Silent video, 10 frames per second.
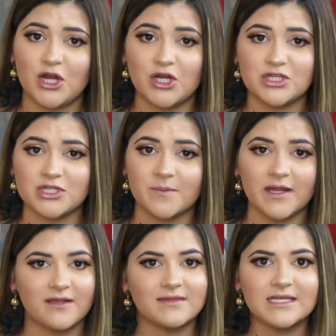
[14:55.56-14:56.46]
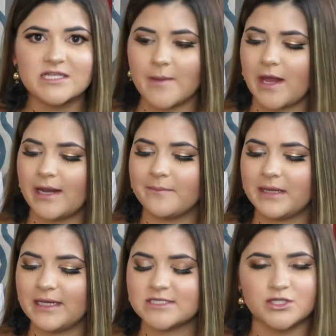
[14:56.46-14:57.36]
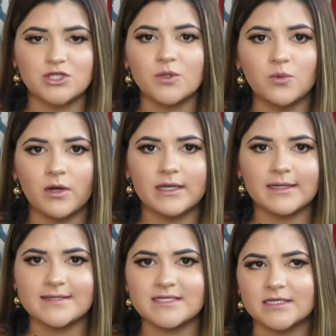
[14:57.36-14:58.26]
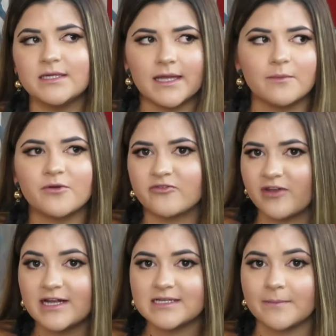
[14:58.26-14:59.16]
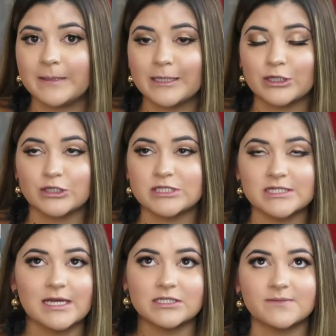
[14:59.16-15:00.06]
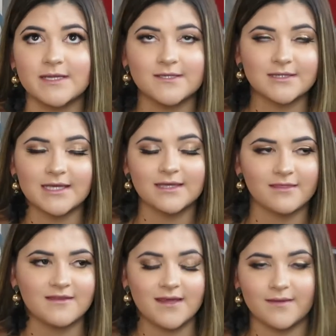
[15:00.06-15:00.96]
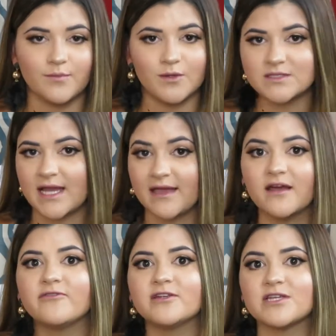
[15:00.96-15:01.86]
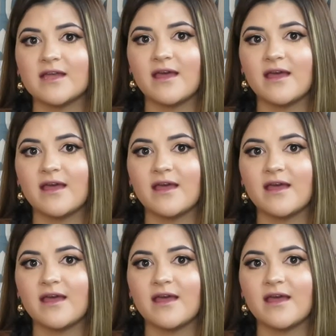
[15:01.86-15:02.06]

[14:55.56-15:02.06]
heard so many good things about it. I mean, it's a 2-in-1 conceal and perfect. I mean, doesn't that just make you think the most high coverage